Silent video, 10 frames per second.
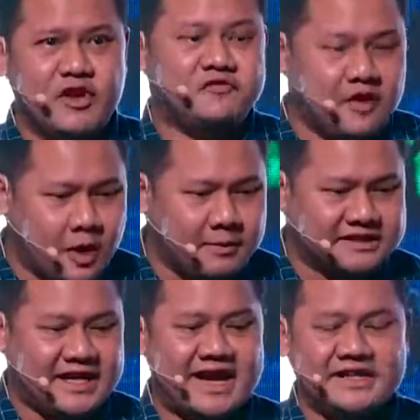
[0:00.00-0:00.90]
We form a
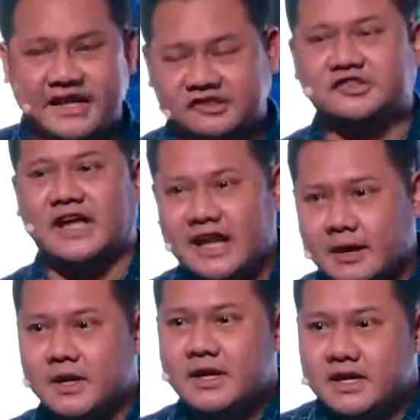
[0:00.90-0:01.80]
Thai tech
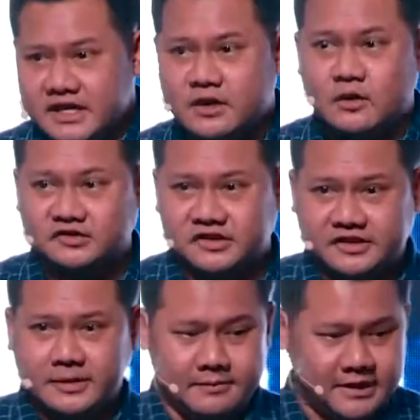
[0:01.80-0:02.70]
startup
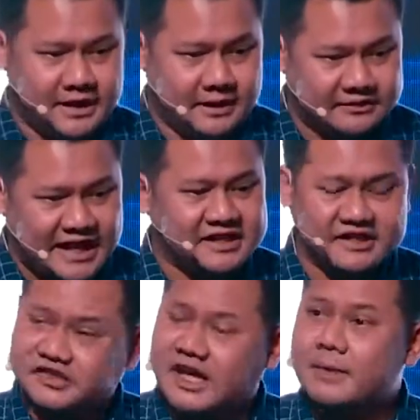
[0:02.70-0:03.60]
ecosystem, Thai
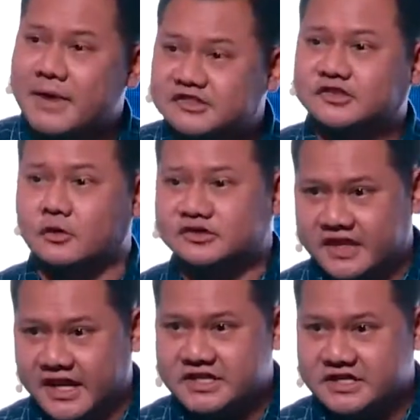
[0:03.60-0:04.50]
tech startup
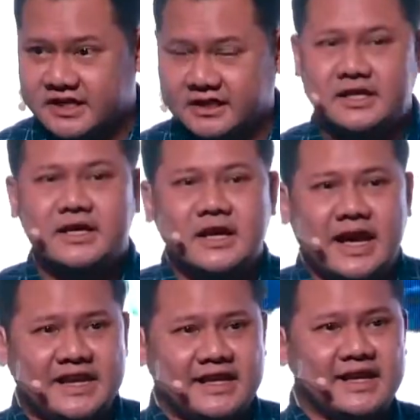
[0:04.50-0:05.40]
association.
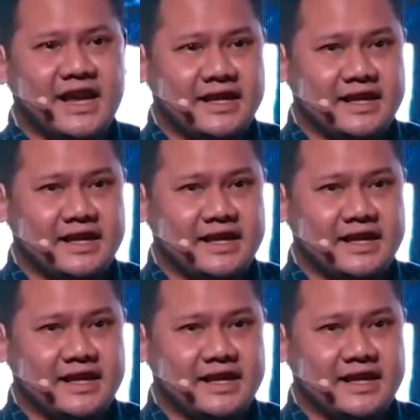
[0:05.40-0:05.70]
And then